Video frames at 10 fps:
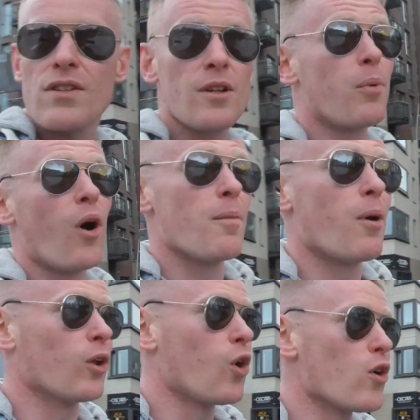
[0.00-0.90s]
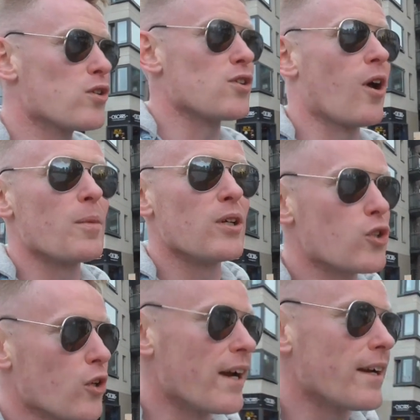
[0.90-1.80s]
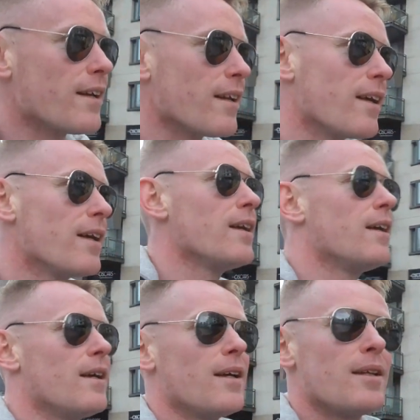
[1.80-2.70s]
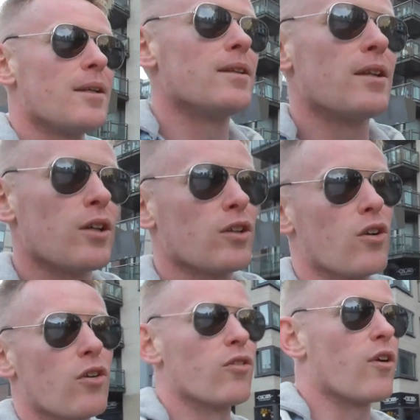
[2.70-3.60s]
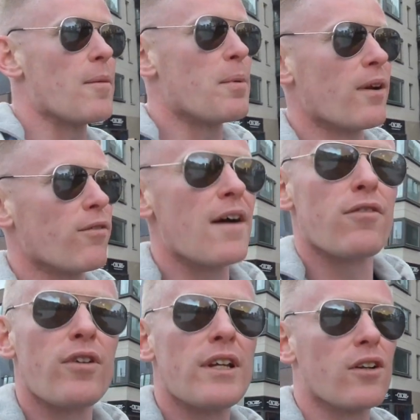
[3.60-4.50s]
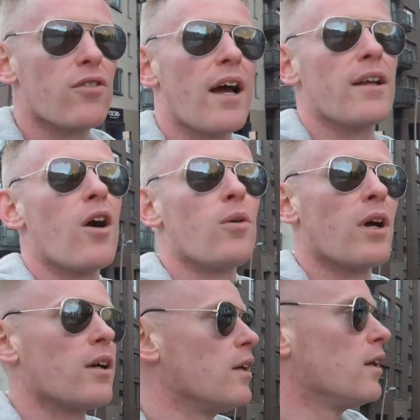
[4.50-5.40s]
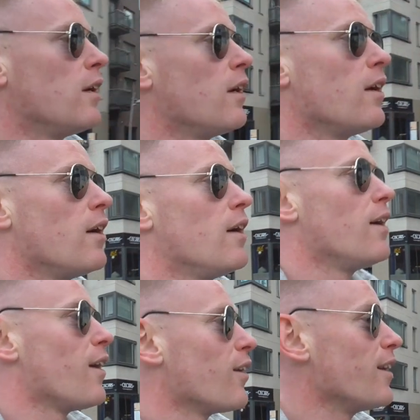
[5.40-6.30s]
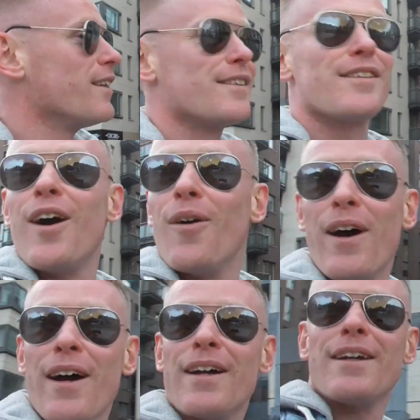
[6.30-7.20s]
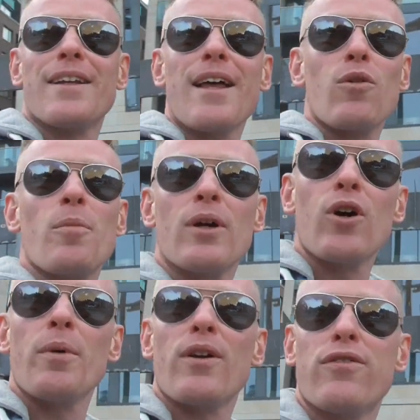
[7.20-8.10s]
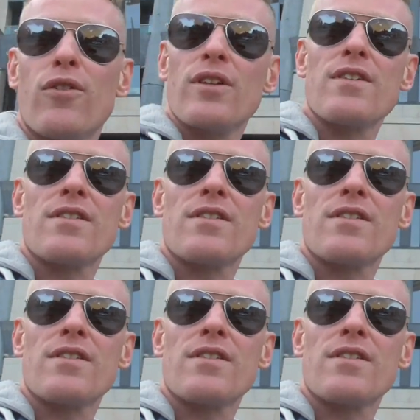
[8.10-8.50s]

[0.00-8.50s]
see the piebald horses all being traded and the great bit of revelry and crack going on. All right, so uh, that will be a good bit of fun